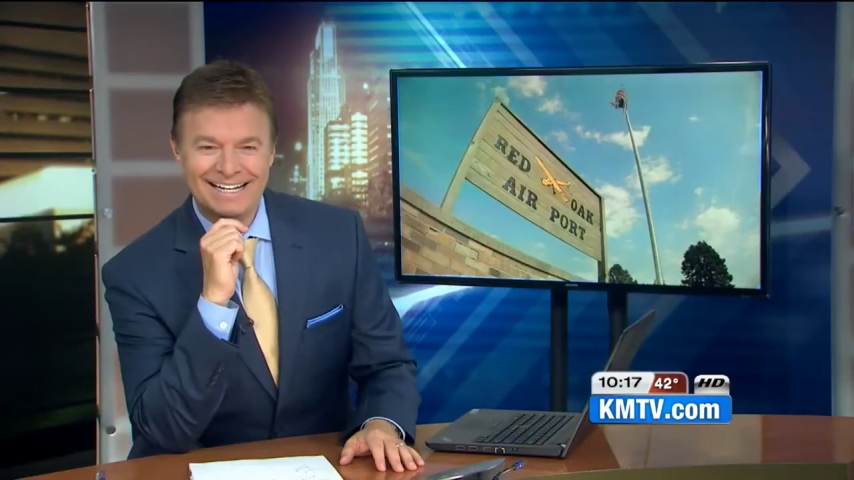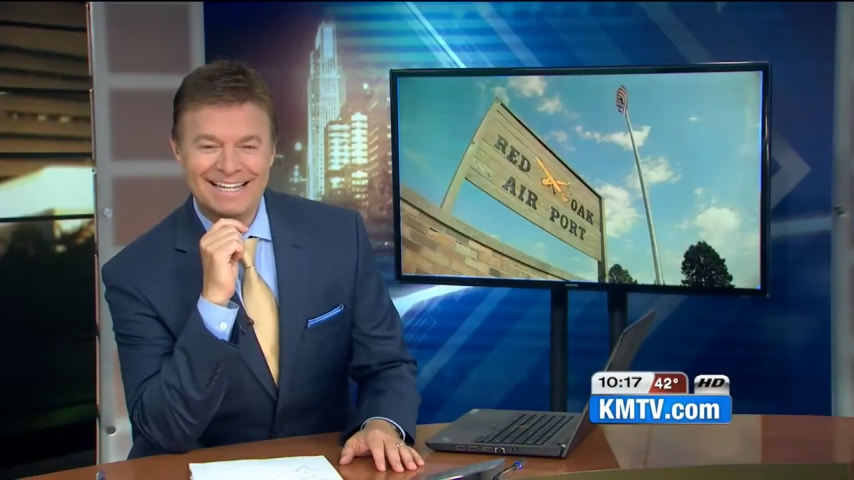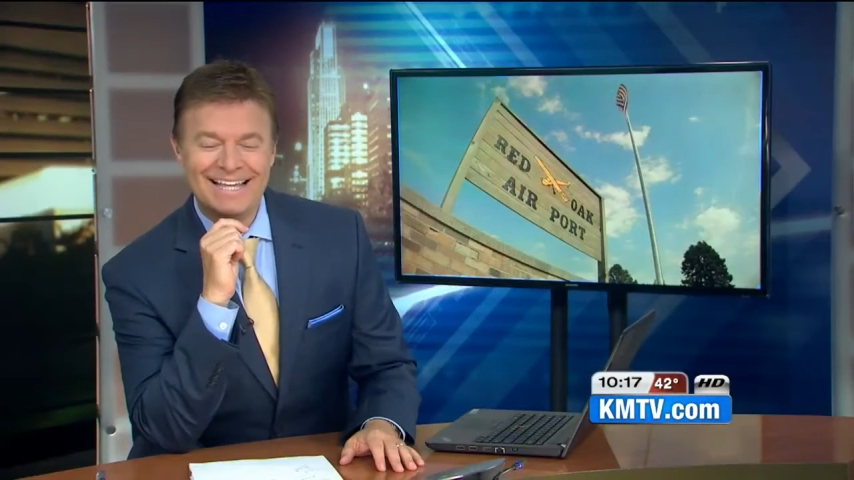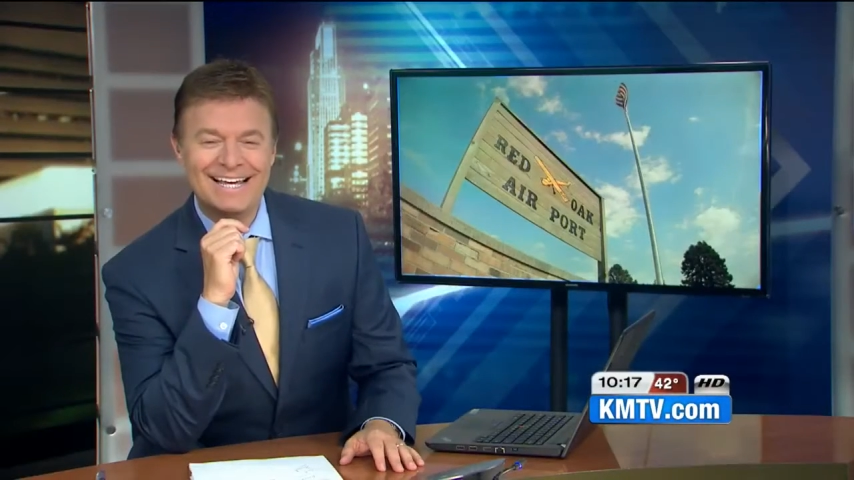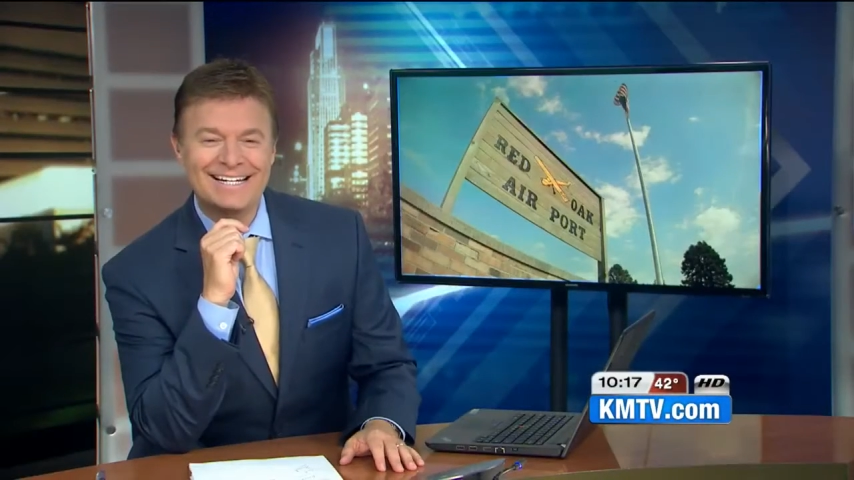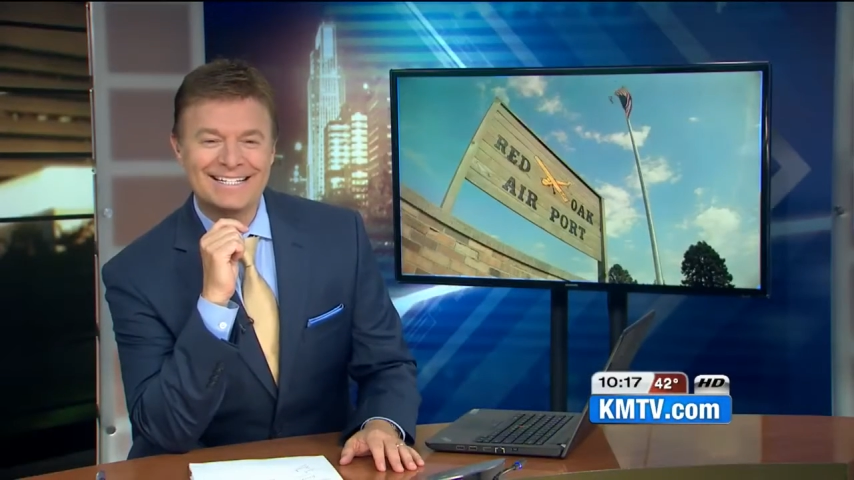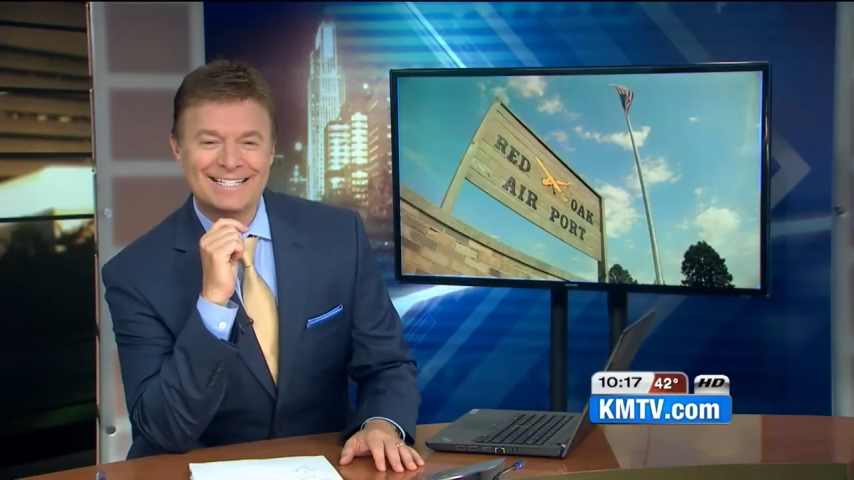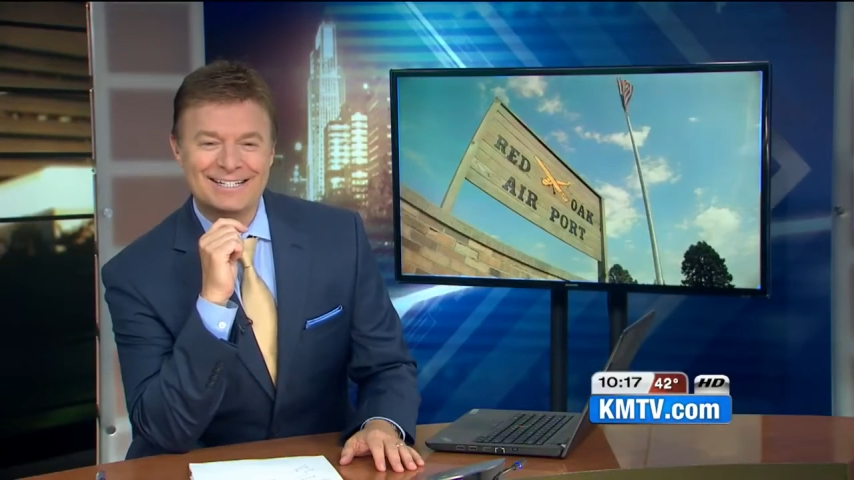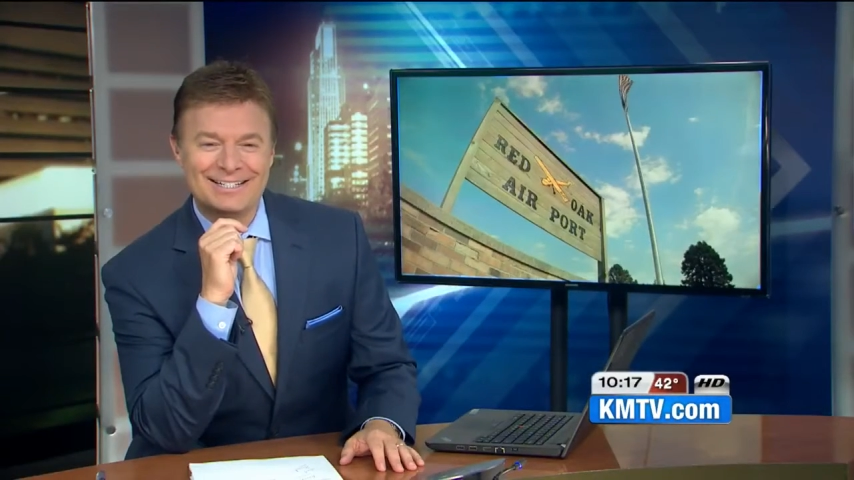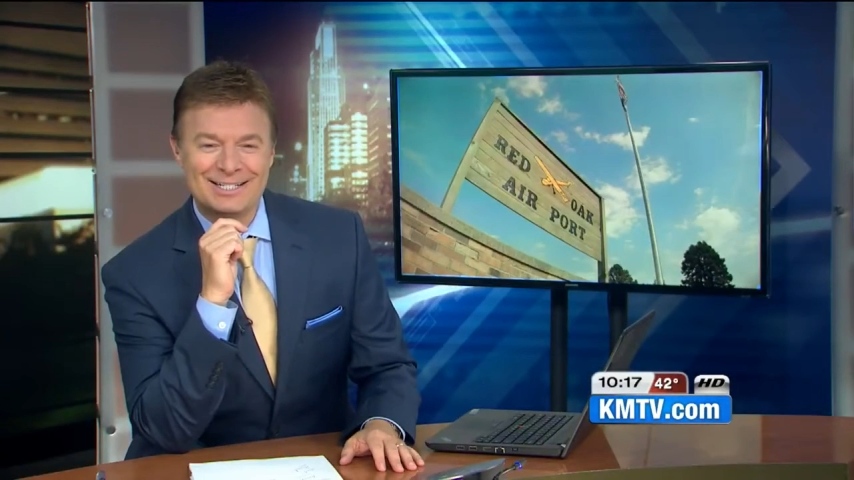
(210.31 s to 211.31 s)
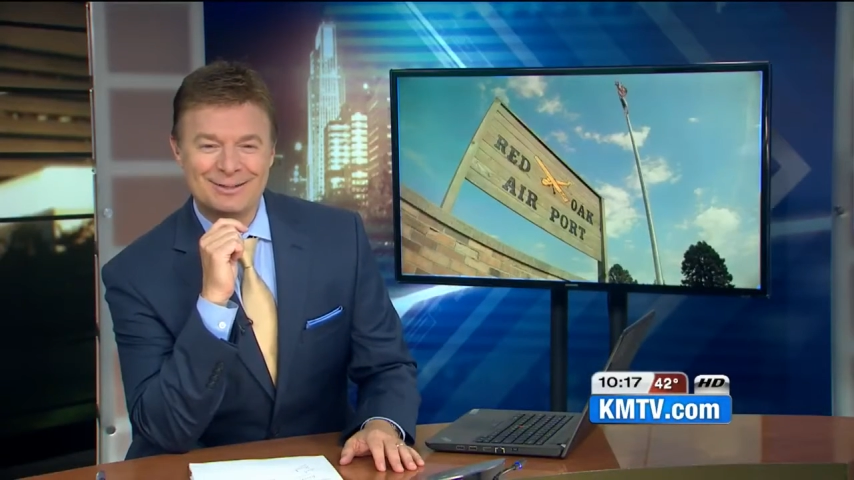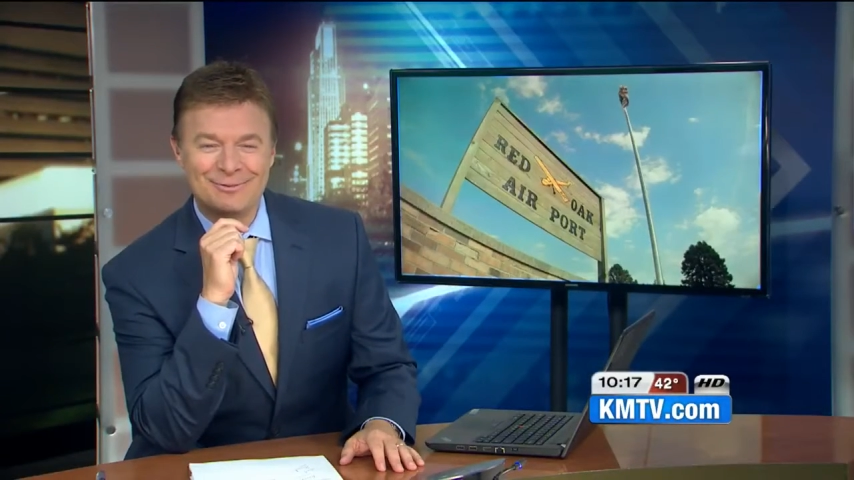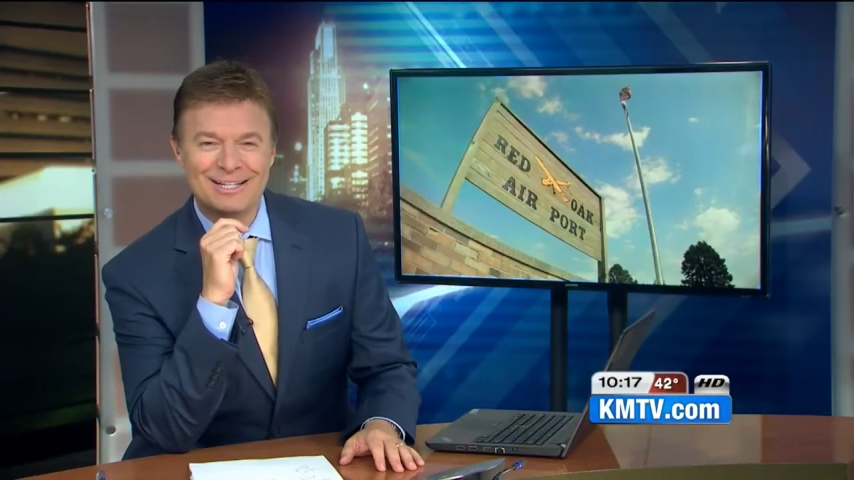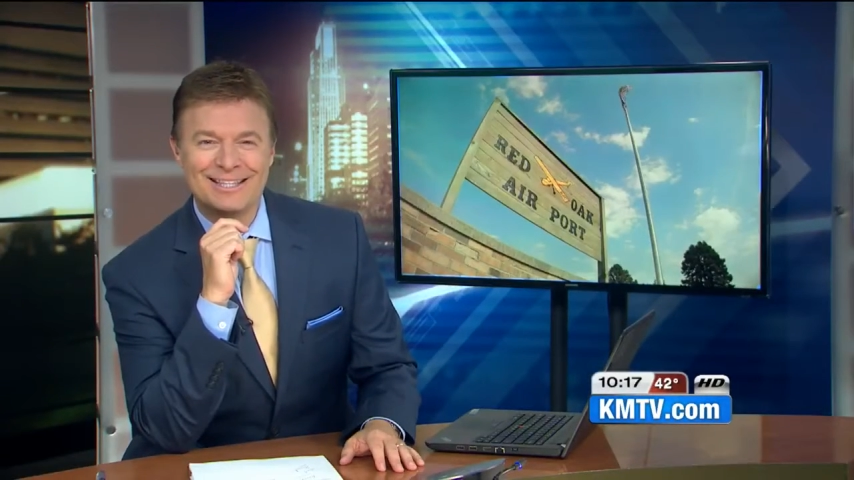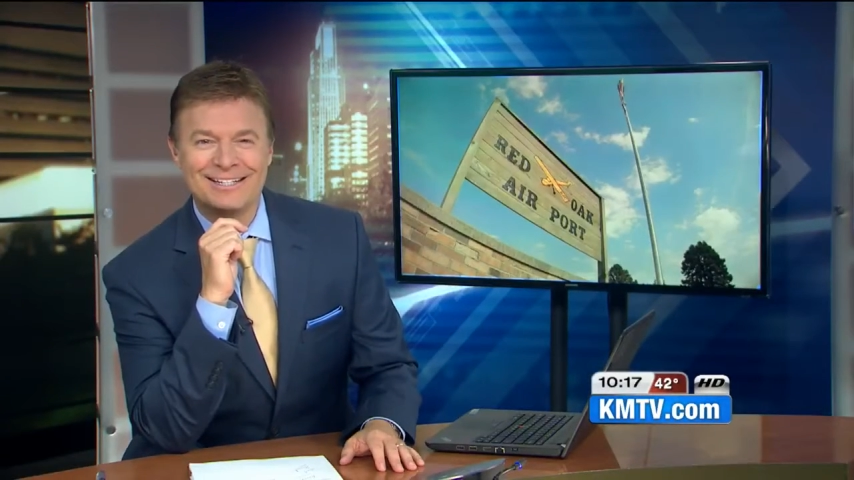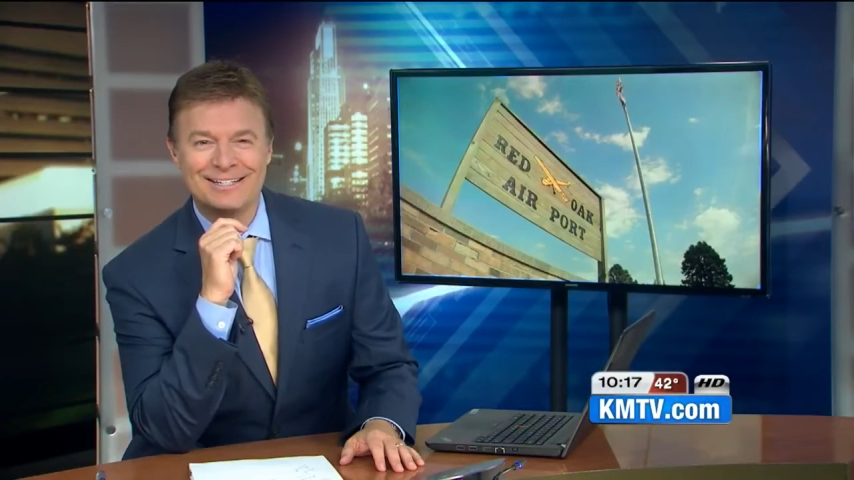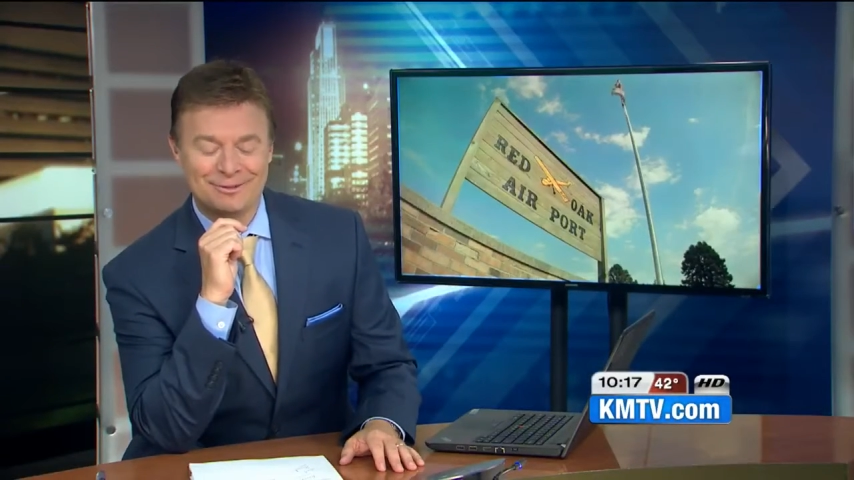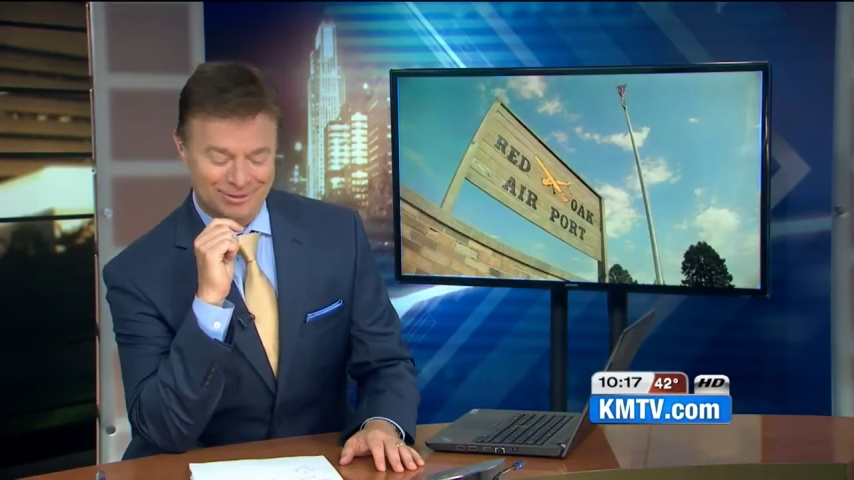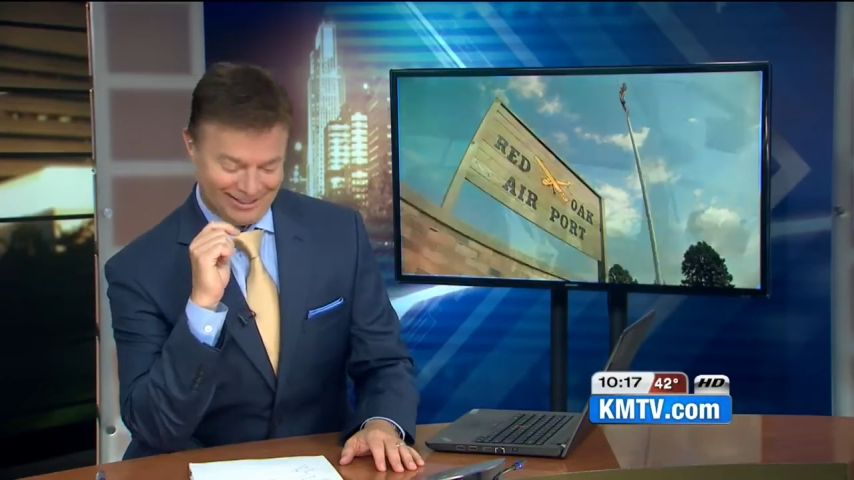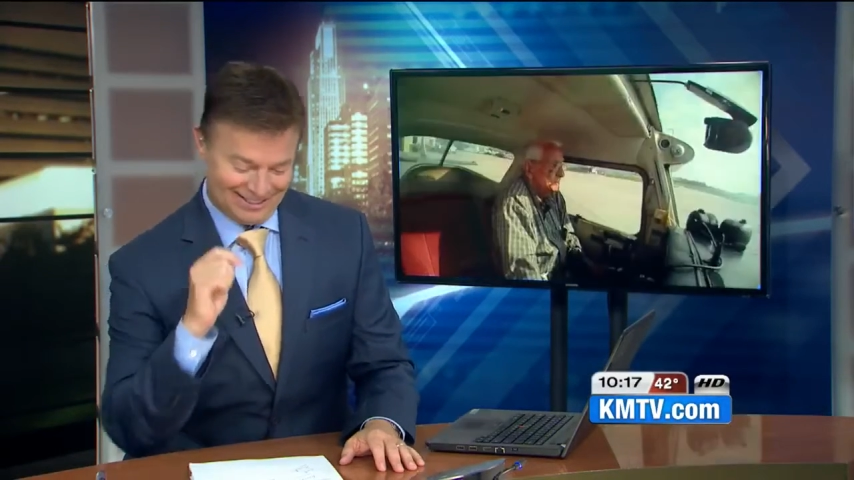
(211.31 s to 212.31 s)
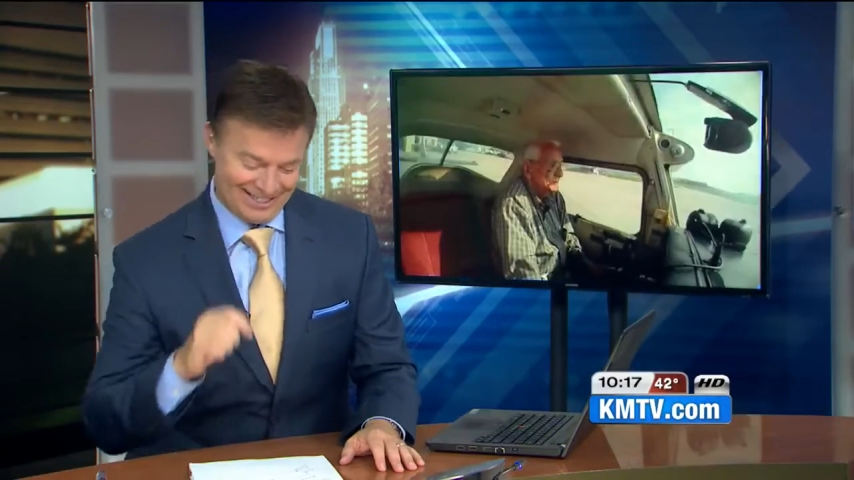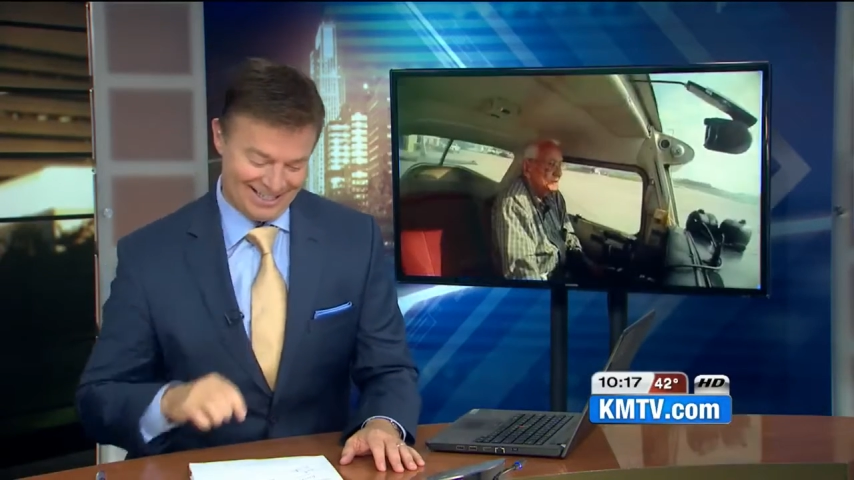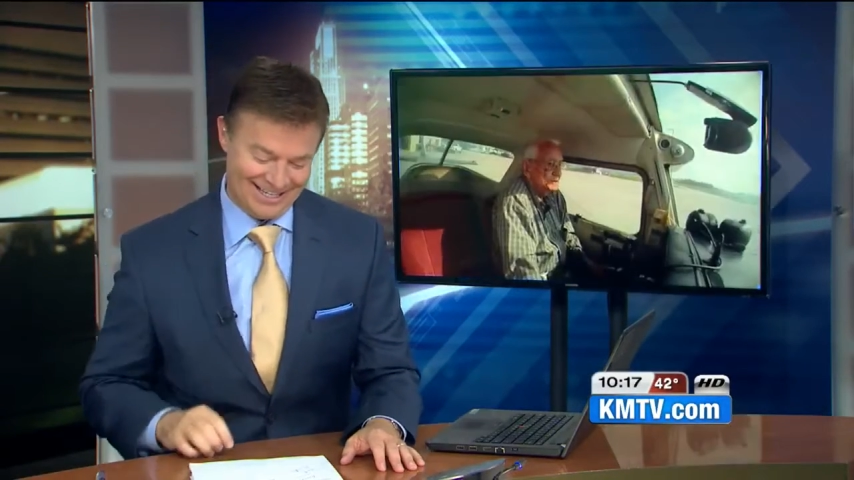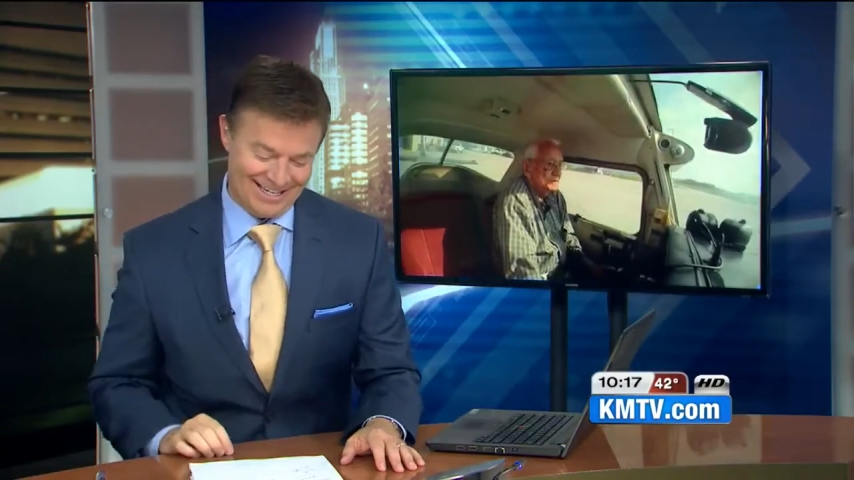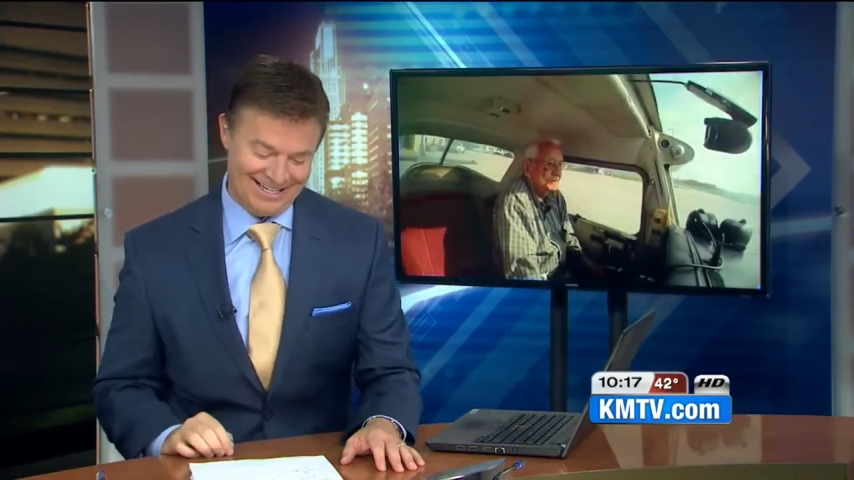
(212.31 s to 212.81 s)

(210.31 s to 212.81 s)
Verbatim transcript: That is awesome. We thought you would like that.